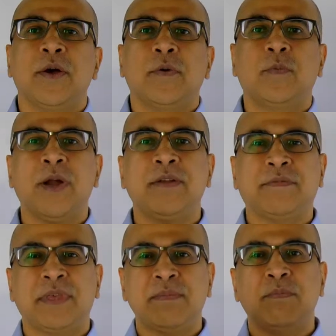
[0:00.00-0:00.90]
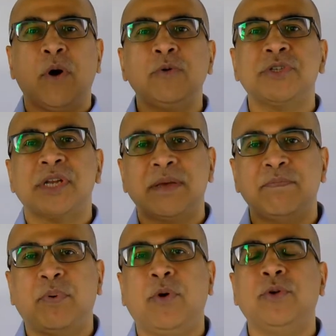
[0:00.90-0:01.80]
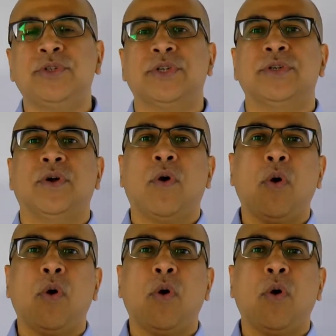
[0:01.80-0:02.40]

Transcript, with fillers: one of the most important